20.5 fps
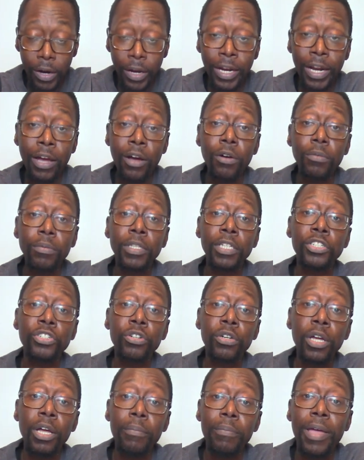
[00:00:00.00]
And I hope that
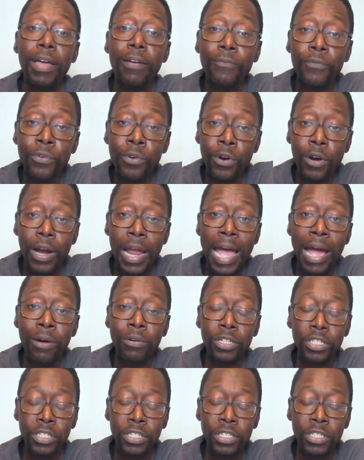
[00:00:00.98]
you'll come back for our